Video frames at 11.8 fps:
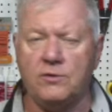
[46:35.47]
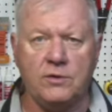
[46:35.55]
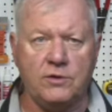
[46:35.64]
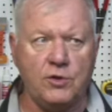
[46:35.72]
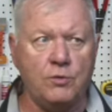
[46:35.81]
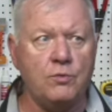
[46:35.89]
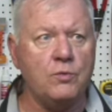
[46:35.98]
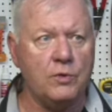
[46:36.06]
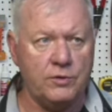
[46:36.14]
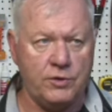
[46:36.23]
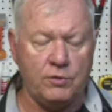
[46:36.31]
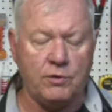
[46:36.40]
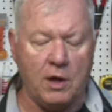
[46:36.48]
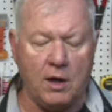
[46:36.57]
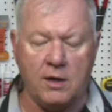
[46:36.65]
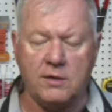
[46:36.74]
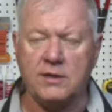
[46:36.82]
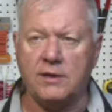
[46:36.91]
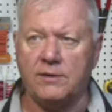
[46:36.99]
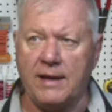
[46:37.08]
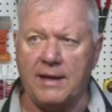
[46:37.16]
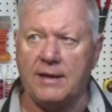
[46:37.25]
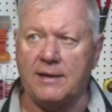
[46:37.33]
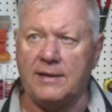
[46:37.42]
two cars.
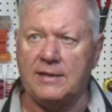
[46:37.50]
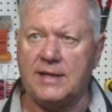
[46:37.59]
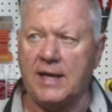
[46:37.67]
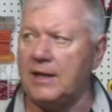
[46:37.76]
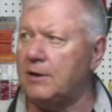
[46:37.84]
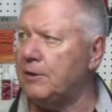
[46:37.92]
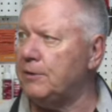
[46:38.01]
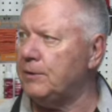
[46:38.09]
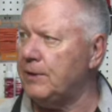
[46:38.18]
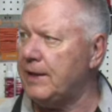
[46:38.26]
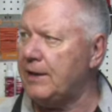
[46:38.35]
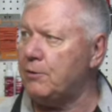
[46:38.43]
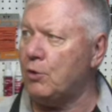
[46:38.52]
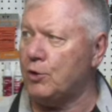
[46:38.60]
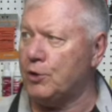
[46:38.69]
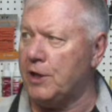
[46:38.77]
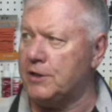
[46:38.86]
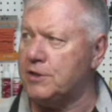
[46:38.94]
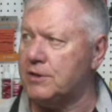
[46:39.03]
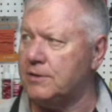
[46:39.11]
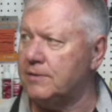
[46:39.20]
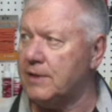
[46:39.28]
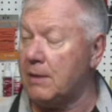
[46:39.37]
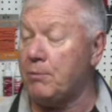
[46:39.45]
He had an older Hudson,
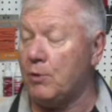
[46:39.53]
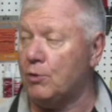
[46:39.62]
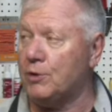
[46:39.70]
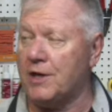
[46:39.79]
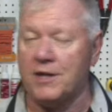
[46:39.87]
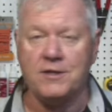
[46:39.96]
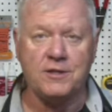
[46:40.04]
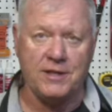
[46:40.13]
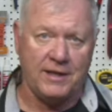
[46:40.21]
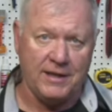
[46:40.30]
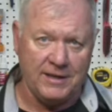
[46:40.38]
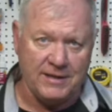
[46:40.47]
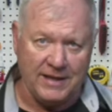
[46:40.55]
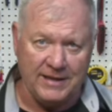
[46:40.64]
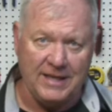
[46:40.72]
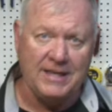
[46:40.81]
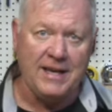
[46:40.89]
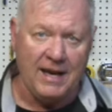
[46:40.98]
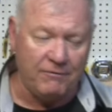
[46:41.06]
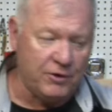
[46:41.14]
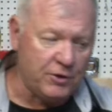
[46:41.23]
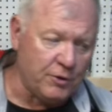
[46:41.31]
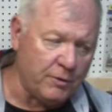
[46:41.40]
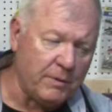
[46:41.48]
a couple older Hudsons that didn't have to
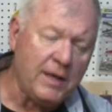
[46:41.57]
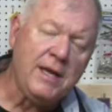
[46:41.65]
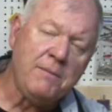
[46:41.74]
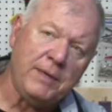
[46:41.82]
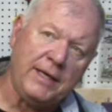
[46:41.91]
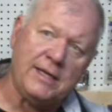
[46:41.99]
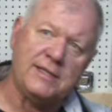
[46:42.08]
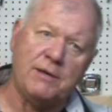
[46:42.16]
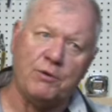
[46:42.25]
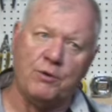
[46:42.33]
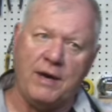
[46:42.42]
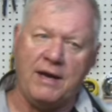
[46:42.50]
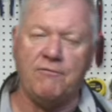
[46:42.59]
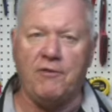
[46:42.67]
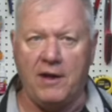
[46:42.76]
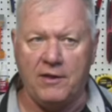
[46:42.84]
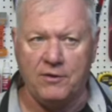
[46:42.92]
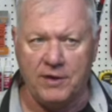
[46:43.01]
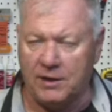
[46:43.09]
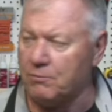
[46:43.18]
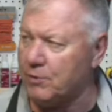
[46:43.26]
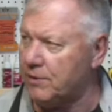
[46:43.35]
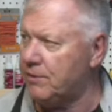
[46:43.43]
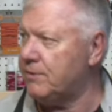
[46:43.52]
do it because they were grandfathered in
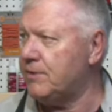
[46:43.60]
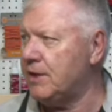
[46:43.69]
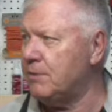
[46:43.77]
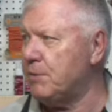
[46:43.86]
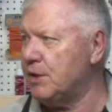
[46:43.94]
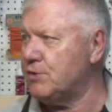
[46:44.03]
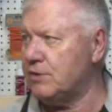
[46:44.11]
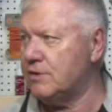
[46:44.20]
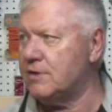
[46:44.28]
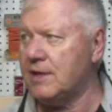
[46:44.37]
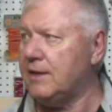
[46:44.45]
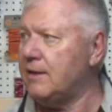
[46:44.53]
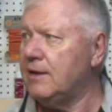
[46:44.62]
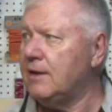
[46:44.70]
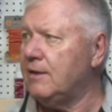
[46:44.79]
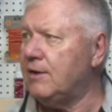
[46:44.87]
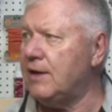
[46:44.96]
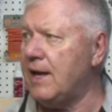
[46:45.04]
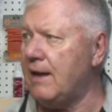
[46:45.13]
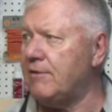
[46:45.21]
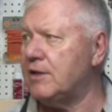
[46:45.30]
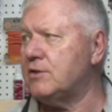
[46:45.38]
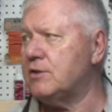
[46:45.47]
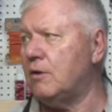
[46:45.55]
with the emissions. They didn't have it.
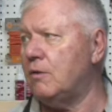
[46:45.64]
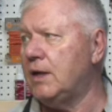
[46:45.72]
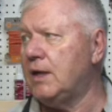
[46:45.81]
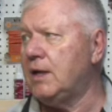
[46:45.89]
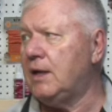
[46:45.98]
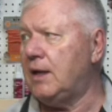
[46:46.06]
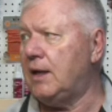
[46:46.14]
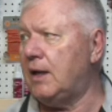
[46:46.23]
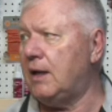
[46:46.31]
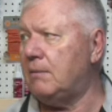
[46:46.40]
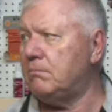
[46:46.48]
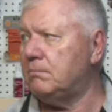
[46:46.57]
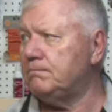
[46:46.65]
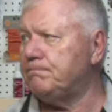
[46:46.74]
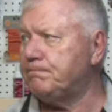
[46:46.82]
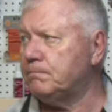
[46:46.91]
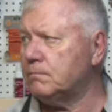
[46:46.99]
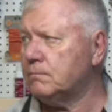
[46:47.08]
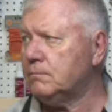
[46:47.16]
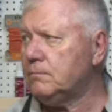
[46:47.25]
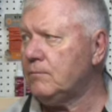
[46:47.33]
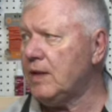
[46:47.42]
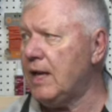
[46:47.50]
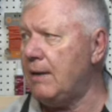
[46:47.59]
So
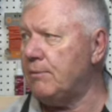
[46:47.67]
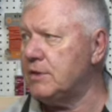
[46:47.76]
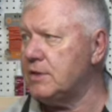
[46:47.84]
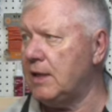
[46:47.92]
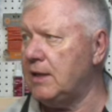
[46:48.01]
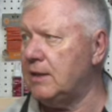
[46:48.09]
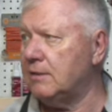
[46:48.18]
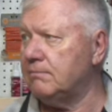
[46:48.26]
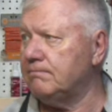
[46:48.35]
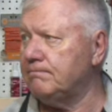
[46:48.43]
I would say that